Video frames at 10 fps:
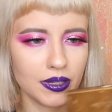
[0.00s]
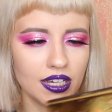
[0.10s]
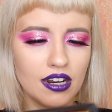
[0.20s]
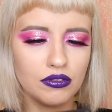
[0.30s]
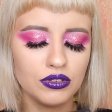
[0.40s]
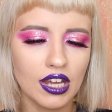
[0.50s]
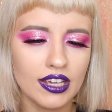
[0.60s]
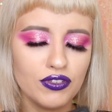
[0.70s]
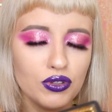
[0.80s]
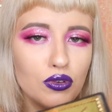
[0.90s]
But
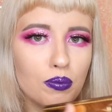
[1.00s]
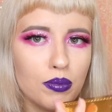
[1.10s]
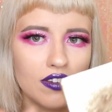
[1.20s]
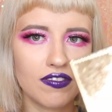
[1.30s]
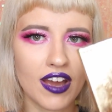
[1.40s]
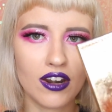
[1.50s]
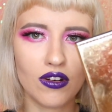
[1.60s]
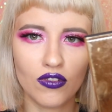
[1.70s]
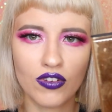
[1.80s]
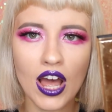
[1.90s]
if you're a big fan
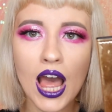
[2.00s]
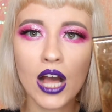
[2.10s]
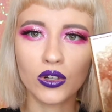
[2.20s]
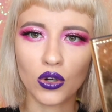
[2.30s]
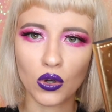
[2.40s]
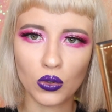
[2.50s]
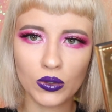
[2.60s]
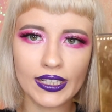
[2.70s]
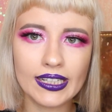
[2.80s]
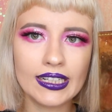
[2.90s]
of
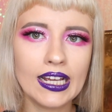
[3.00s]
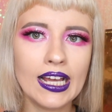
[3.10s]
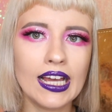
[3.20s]
golden